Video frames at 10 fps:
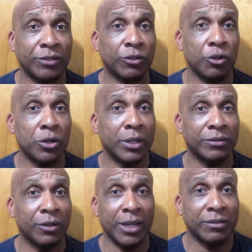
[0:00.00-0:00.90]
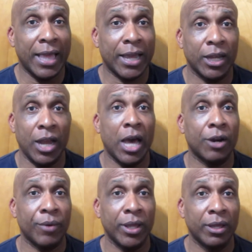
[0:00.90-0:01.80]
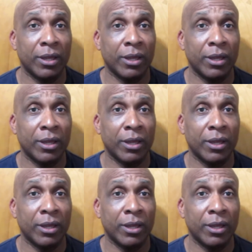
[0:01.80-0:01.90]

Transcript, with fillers: So you so it's like a lottery.